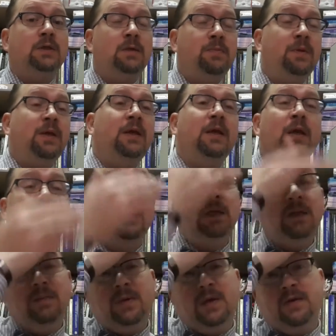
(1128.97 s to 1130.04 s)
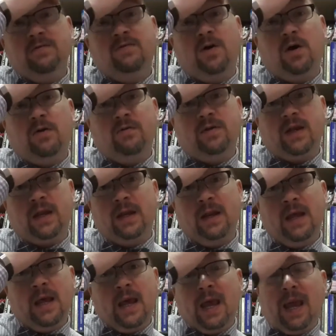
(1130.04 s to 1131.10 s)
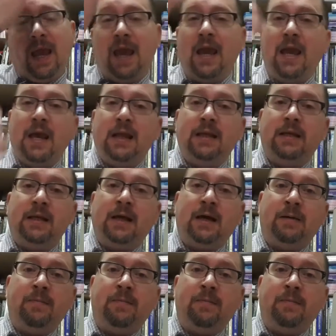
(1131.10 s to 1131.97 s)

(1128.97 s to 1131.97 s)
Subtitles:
to be involved in. And